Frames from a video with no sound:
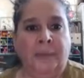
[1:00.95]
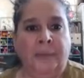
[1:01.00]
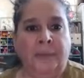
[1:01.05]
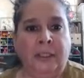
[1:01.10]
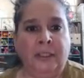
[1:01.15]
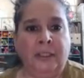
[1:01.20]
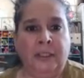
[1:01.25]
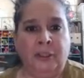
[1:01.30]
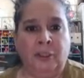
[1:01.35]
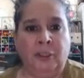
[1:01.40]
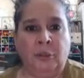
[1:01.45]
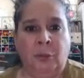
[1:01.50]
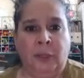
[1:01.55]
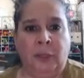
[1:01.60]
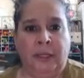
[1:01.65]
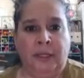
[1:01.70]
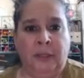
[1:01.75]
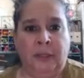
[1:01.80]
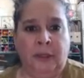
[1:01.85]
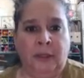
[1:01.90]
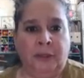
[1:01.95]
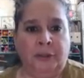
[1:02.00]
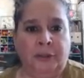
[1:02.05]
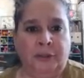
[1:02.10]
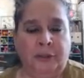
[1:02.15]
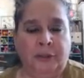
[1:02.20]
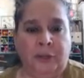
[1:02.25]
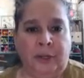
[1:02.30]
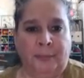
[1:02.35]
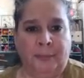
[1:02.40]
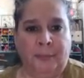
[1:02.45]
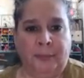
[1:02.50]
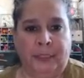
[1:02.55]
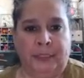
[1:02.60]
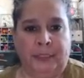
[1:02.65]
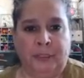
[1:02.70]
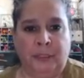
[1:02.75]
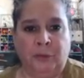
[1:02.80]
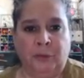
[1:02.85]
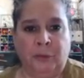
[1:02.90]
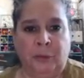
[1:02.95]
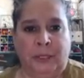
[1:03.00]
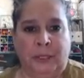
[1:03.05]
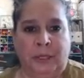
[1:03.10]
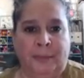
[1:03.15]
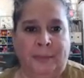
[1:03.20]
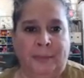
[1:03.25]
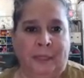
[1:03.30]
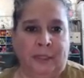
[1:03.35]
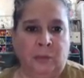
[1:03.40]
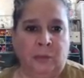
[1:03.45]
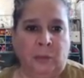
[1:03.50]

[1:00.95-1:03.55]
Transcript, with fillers: This is $20, so a couple days this week I made